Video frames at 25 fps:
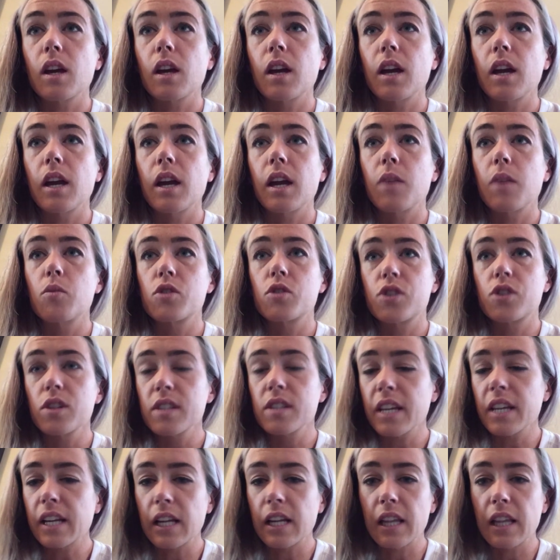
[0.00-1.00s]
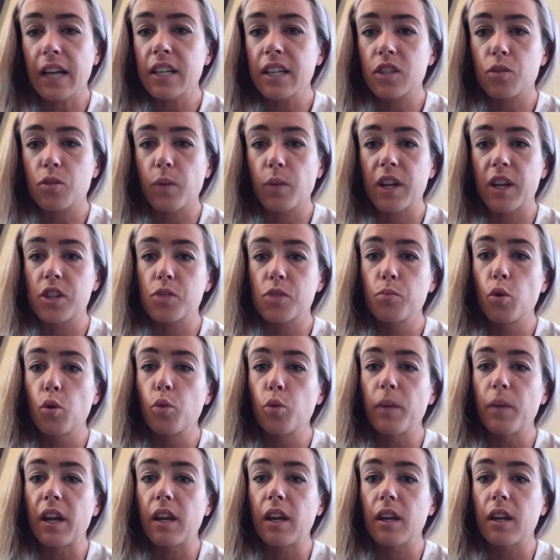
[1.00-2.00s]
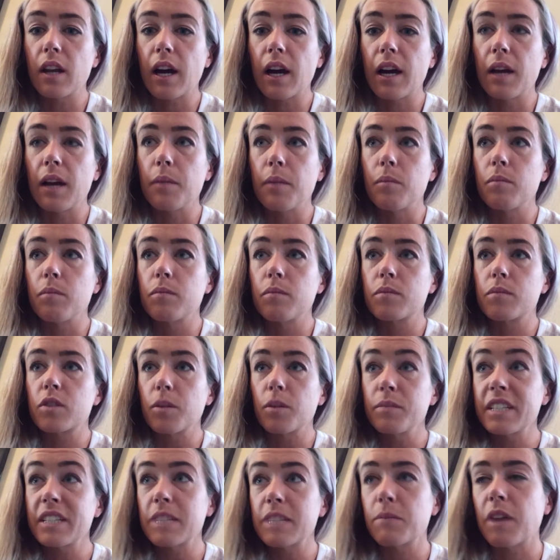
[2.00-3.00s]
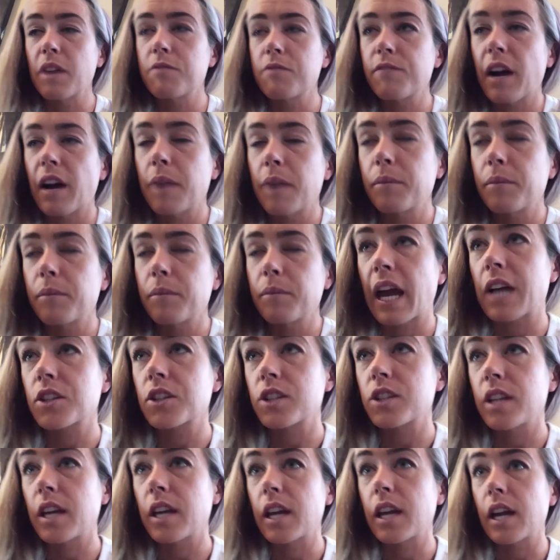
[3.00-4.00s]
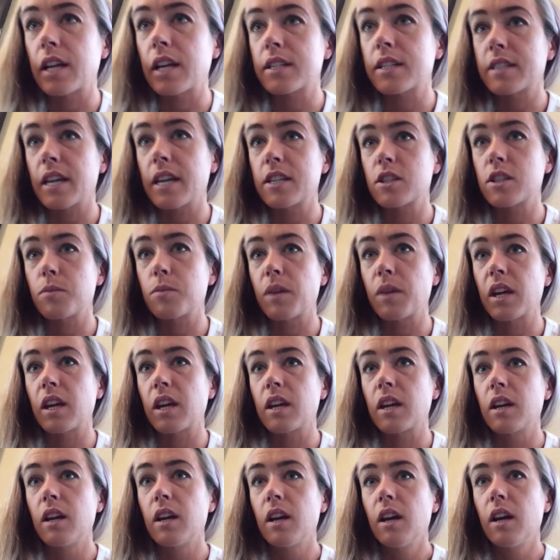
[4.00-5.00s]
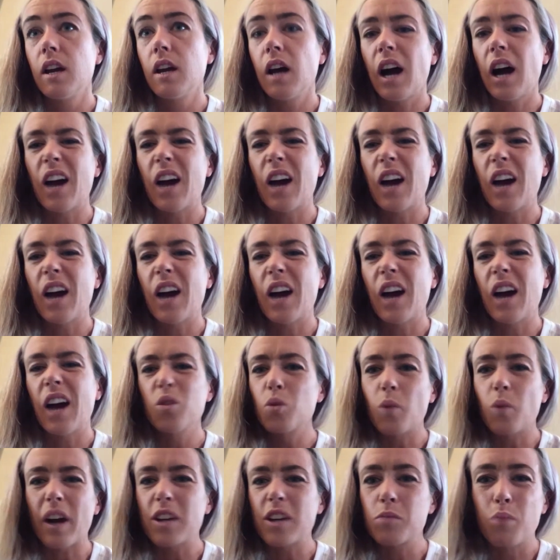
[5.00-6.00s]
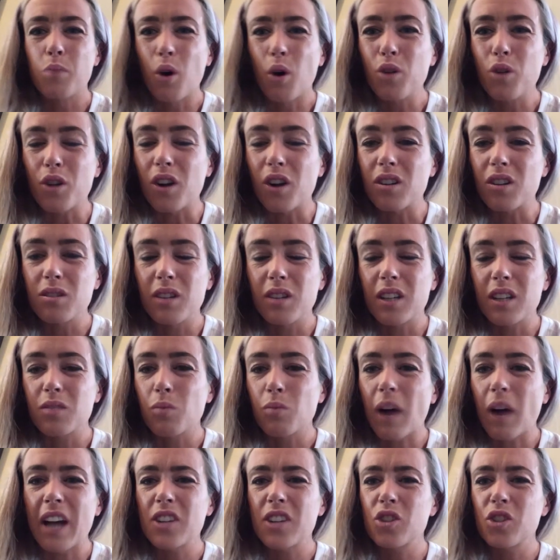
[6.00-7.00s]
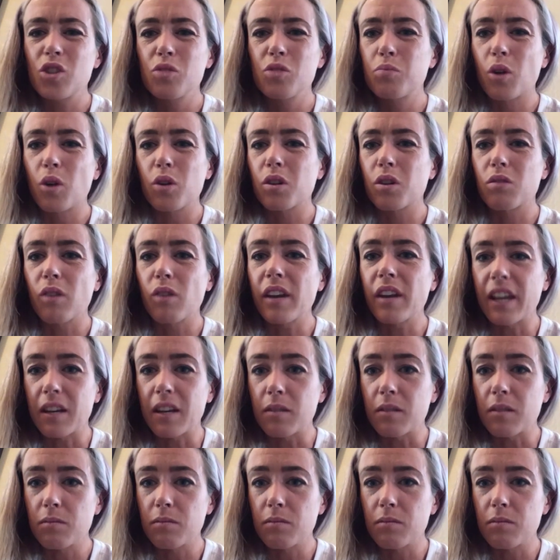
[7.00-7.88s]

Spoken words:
It was just like a light switch moment. Somebody in my family actually had said to me, I don't know why you bother. Like, why do you bother running?